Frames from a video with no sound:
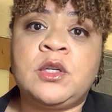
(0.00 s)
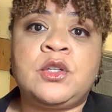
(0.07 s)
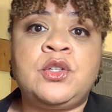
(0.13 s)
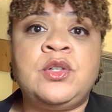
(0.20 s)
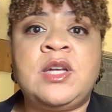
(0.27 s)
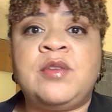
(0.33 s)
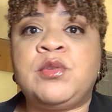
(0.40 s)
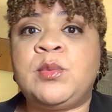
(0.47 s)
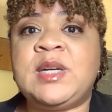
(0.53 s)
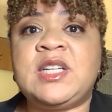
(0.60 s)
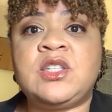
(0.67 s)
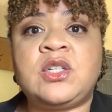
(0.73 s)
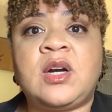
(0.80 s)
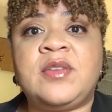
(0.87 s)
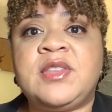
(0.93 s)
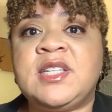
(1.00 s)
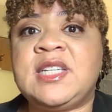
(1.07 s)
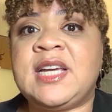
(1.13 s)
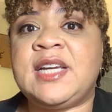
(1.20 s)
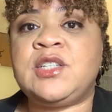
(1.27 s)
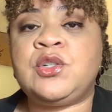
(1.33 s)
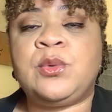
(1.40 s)
You never want to start the
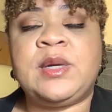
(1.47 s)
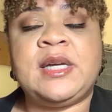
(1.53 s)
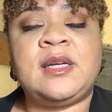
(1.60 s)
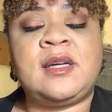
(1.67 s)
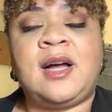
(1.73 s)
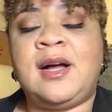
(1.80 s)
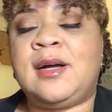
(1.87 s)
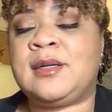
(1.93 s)
day doing